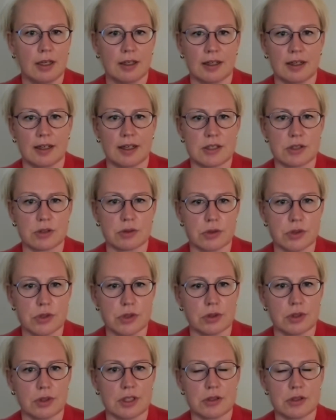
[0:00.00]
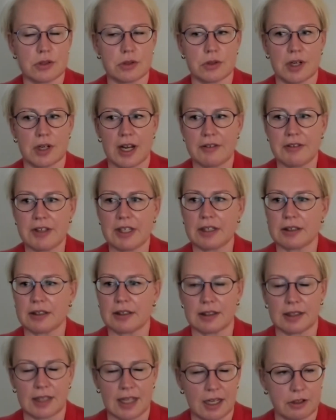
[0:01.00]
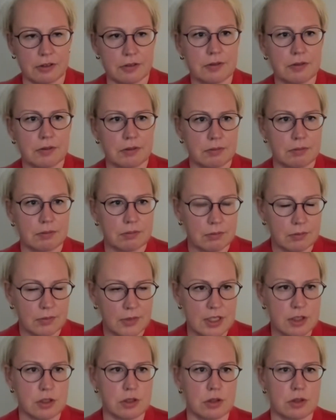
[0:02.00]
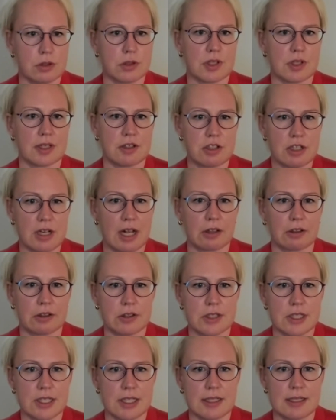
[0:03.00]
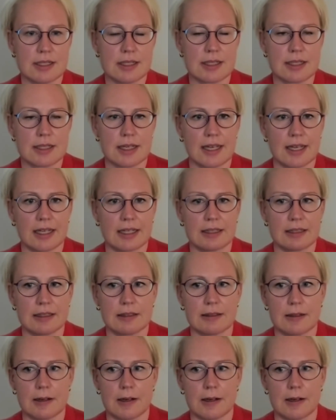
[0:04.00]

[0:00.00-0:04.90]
high school students who are having a lot of issues and challenges and